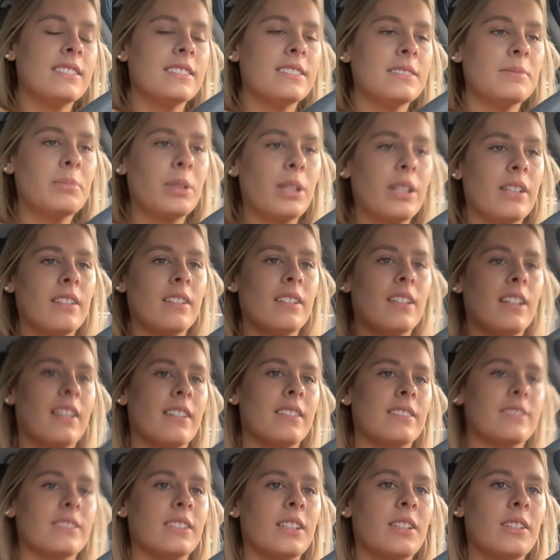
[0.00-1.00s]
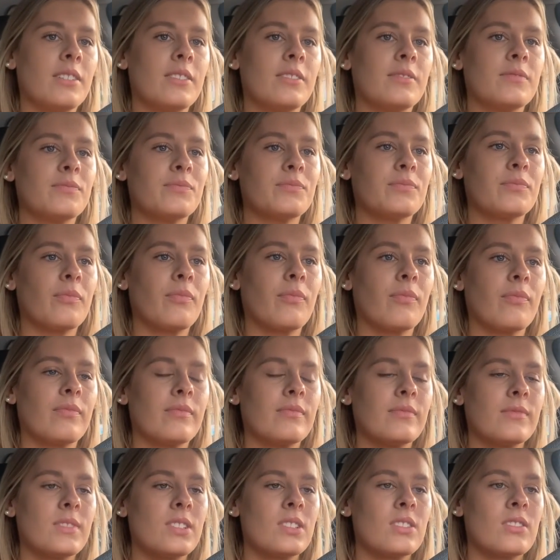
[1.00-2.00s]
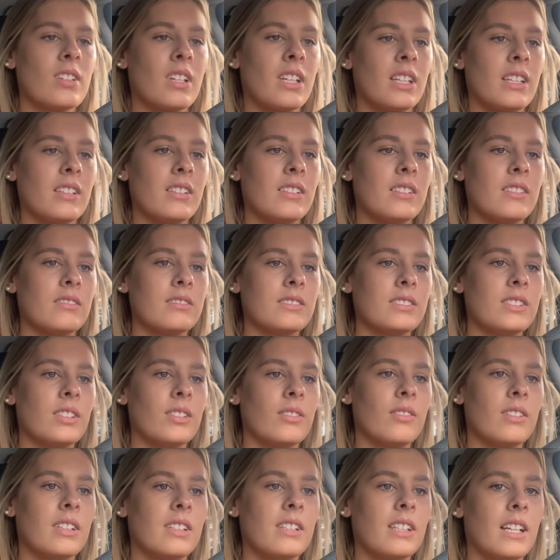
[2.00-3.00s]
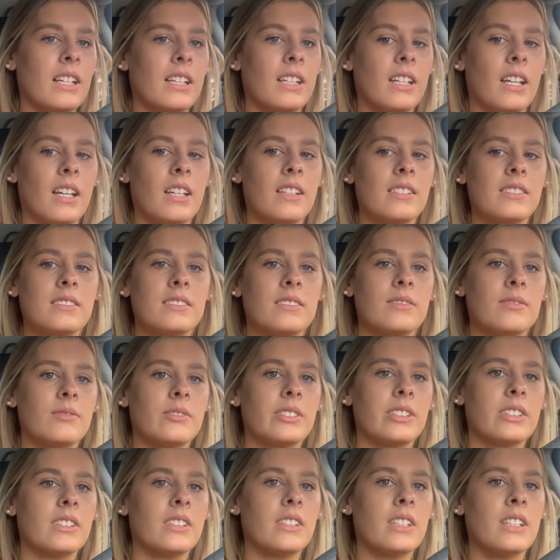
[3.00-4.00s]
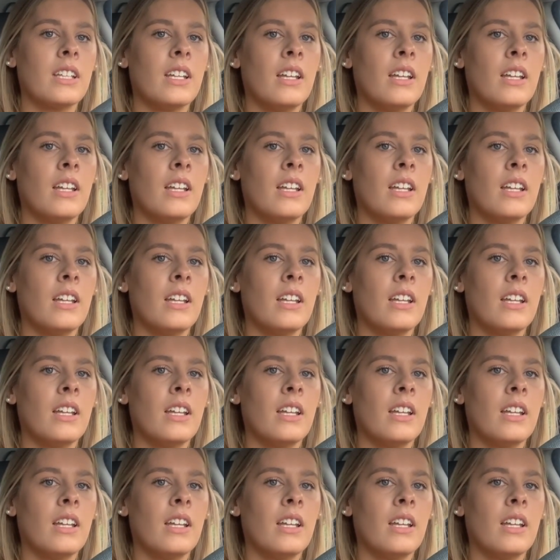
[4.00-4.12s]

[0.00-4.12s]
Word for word: But I don't know. Just trying to get used to it, I guess, really.